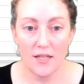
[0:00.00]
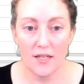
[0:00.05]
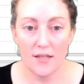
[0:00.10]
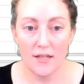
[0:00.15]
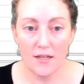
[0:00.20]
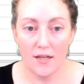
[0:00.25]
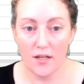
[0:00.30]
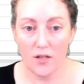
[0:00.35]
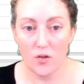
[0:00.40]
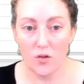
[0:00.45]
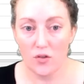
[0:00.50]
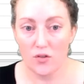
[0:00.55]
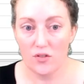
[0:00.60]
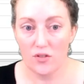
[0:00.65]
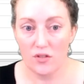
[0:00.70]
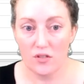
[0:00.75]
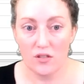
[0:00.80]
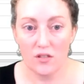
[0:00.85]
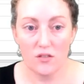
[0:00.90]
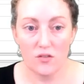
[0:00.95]
a good
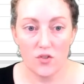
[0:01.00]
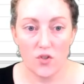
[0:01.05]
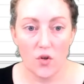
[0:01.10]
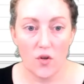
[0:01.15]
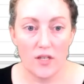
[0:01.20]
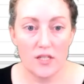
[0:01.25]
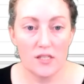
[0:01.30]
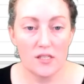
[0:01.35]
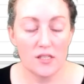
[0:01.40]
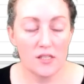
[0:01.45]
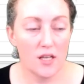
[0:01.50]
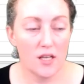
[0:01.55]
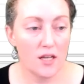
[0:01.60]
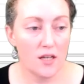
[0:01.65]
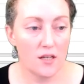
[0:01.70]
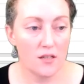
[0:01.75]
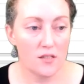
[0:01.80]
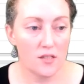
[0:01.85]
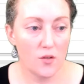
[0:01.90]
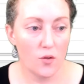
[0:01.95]
choice.
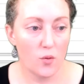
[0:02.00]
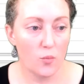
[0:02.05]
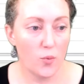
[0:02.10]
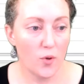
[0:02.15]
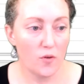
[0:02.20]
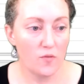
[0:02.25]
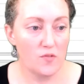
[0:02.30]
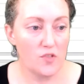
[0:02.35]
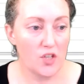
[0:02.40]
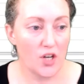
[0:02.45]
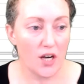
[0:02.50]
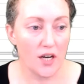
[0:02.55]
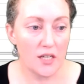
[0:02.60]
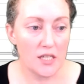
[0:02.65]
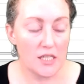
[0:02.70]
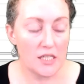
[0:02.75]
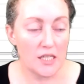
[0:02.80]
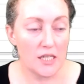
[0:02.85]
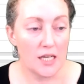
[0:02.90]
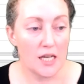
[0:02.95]
So above
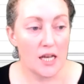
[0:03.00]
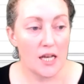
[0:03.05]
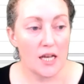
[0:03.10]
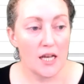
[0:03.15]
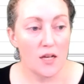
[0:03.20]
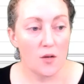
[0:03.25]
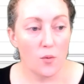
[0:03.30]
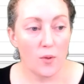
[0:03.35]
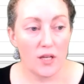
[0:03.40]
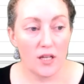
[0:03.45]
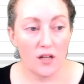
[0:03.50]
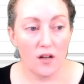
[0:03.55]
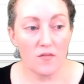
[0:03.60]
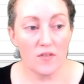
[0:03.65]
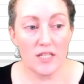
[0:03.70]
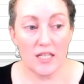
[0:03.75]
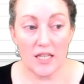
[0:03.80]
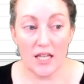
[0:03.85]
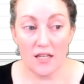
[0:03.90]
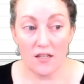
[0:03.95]
chart. We can
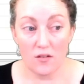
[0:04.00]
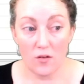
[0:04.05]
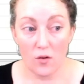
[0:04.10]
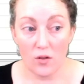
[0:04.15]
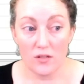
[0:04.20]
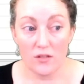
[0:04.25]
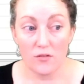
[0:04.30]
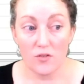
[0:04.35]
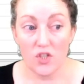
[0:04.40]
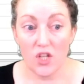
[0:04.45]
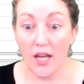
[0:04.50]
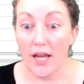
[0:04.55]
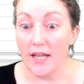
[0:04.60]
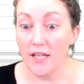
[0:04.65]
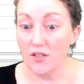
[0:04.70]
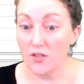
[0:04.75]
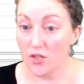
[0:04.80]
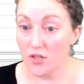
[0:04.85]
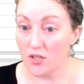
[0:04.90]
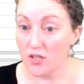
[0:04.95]
obviously then also
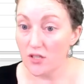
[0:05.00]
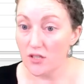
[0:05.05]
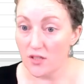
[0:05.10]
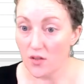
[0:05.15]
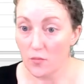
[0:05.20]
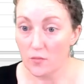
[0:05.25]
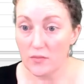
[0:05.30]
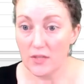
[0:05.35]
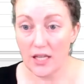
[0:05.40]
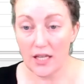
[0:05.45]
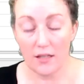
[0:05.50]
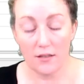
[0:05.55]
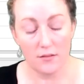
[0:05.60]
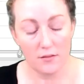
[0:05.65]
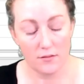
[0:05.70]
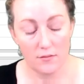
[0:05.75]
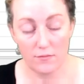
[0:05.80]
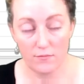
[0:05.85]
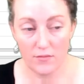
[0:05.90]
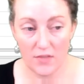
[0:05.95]
change it to something
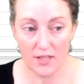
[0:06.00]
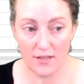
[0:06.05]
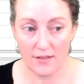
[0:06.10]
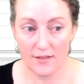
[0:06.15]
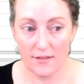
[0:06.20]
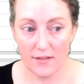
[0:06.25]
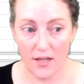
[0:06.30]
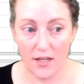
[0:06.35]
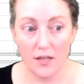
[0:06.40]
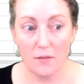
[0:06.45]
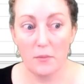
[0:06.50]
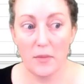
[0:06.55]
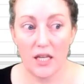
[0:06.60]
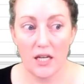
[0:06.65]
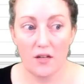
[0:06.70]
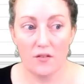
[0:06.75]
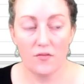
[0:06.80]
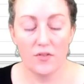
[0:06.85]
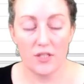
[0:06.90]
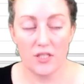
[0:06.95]
that's kind of
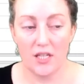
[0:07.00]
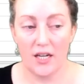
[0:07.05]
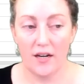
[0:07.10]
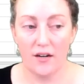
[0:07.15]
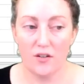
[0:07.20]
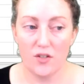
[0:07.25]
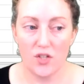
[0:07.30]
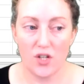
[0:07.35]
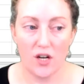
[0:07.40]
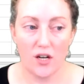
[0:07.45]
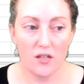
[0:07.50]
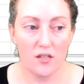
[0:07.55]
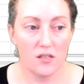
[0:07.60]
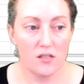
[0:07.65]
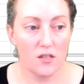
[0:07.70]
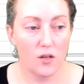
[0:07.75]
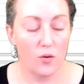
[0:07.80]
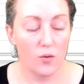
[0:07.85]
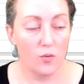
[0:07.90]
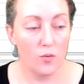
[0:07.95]
meaningful to our chart.
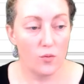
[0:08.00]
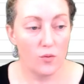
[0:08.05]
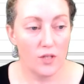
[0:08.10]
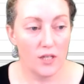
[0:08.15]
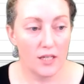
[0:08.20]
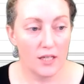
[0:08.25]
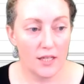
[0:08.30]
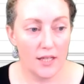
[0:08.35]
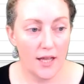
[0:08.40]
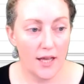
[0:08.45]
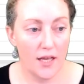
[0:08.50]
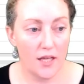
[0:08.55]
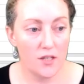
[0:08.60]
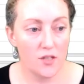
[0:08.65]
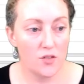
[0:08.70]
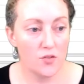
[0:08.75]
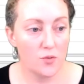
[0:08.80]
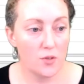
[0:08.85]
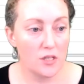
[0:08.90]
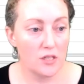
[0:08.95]
So you click
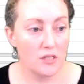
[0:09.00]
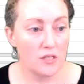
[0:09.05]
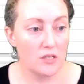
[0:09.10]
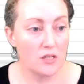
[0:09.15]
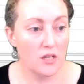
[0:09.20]
into it,